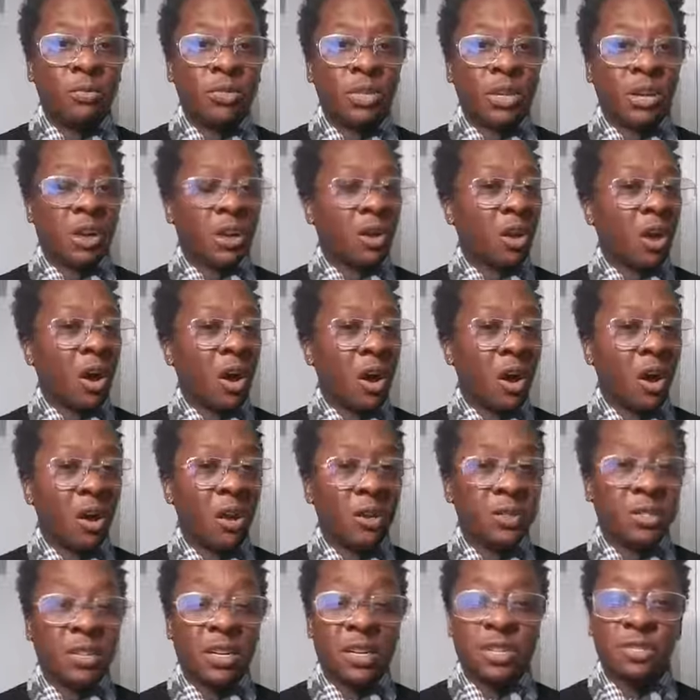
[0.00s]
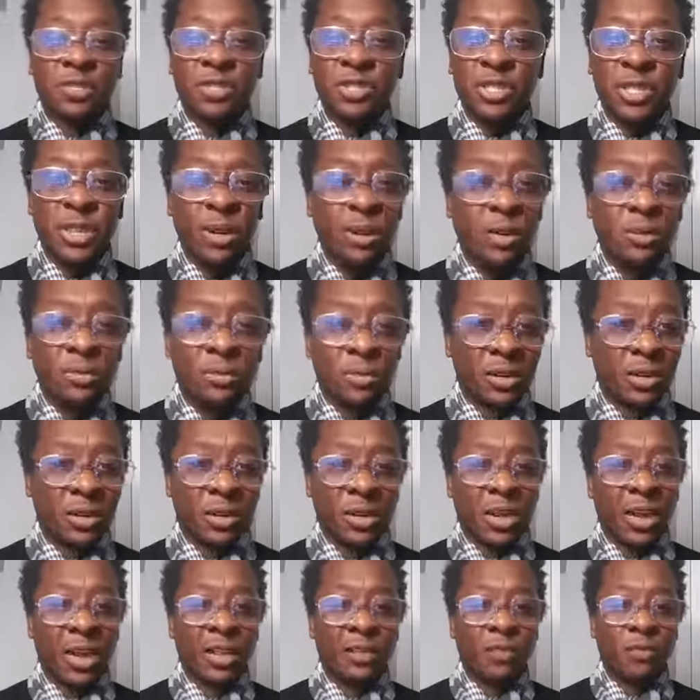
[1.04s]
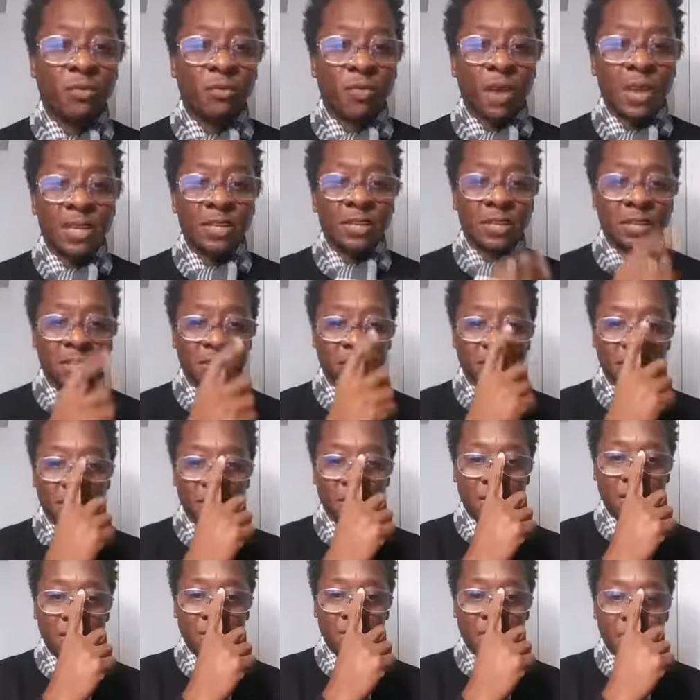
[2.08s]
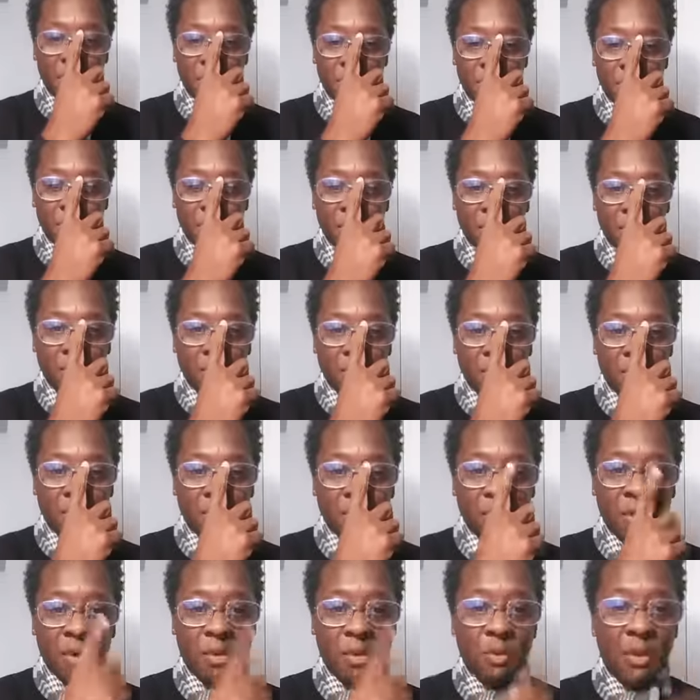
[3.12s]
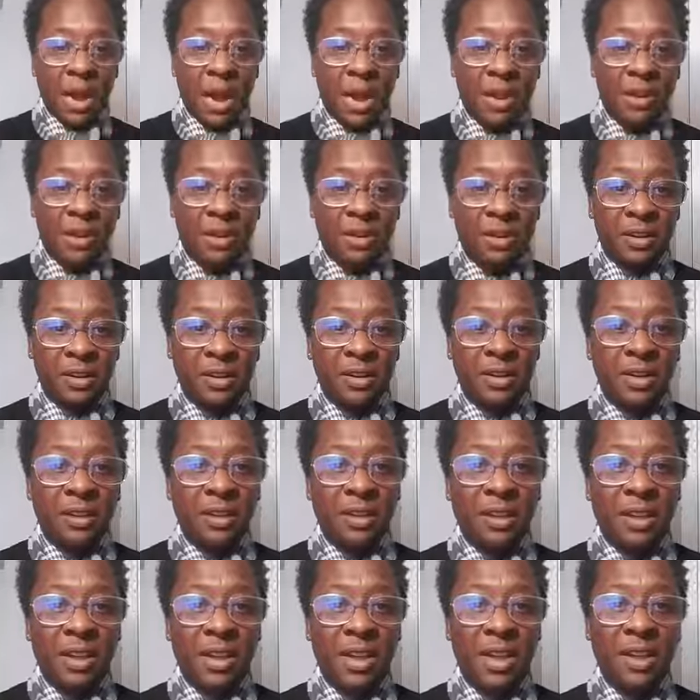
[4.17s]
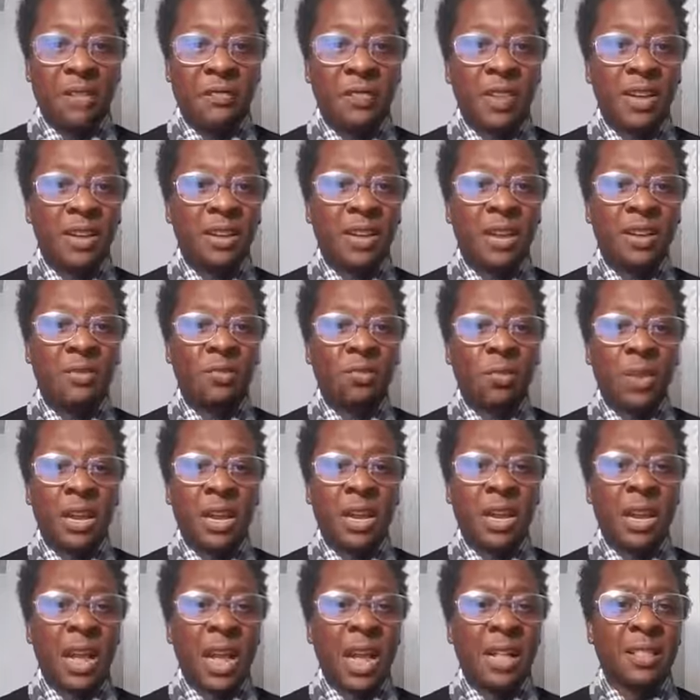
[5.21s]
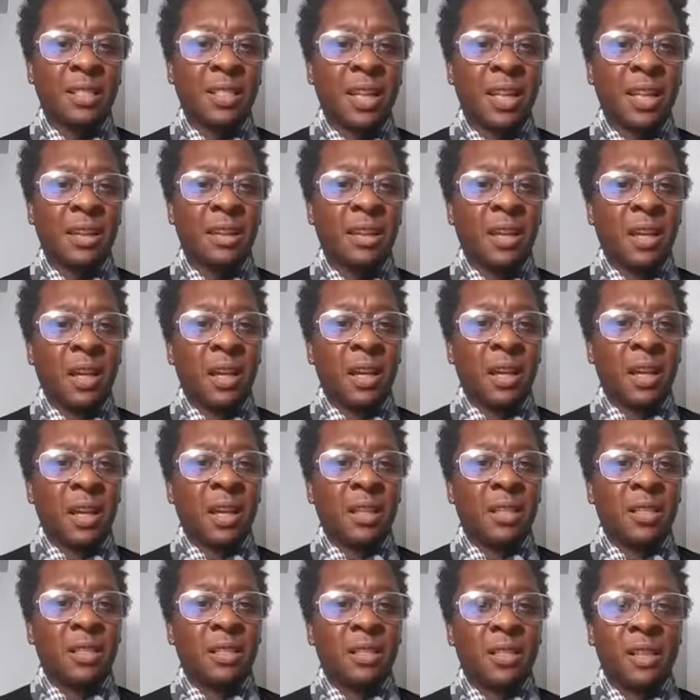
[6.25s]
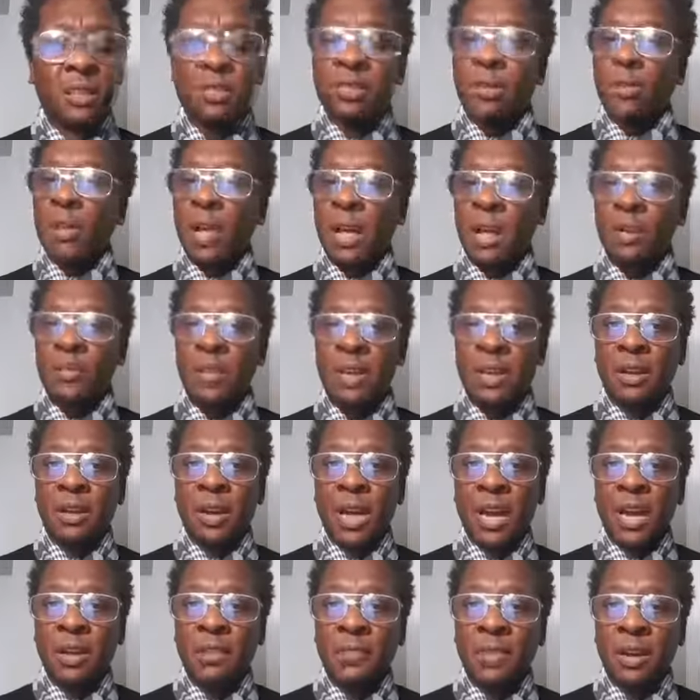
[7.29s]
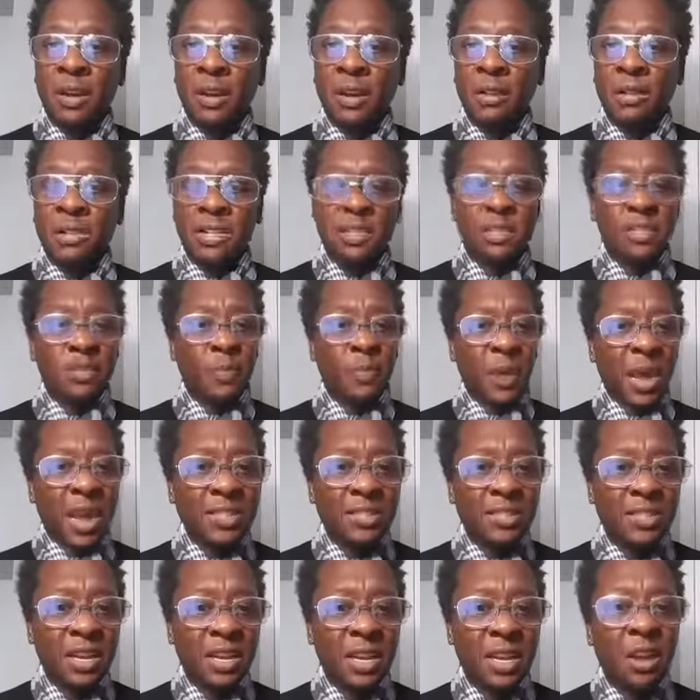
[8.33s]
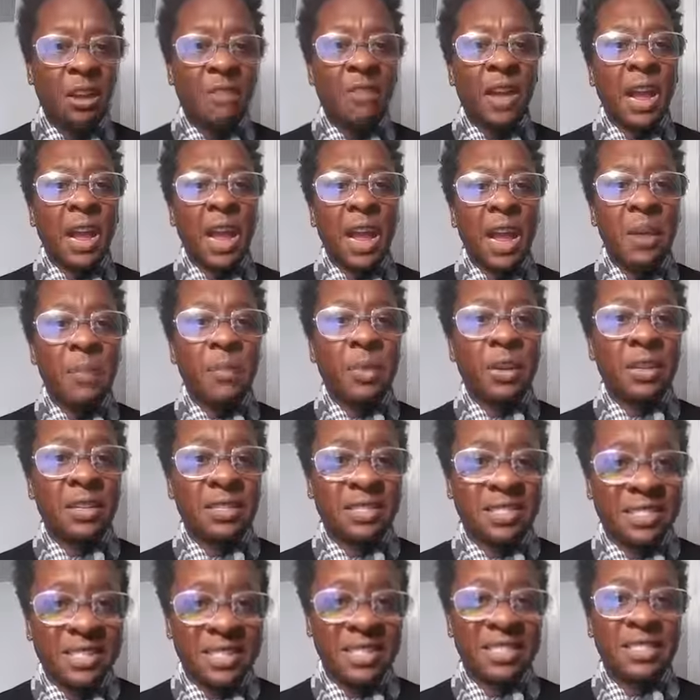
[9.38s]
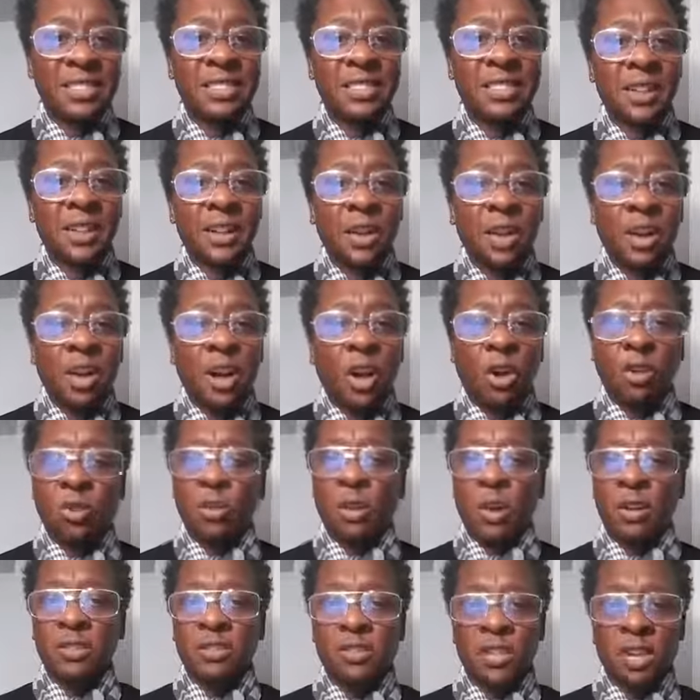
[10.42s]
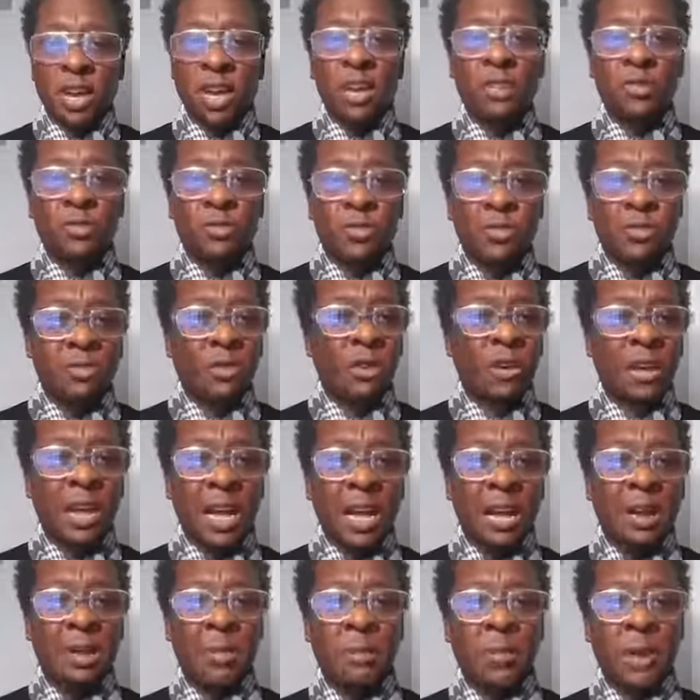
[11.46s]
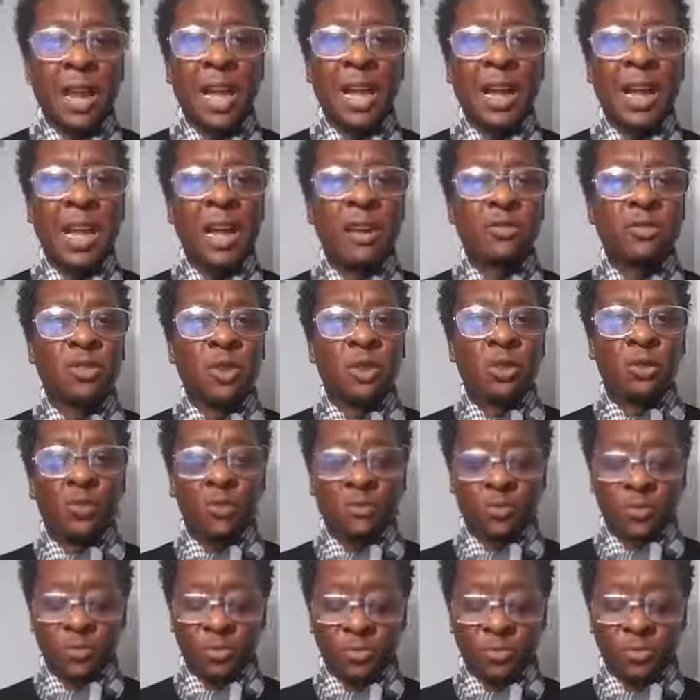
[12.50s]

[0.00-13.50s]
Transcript: and their cars and their children at the races on Biden. And if he doesn't win, I think there's going to have to be a lot of uh, dispatching of ambulances across the country to a lot of black households.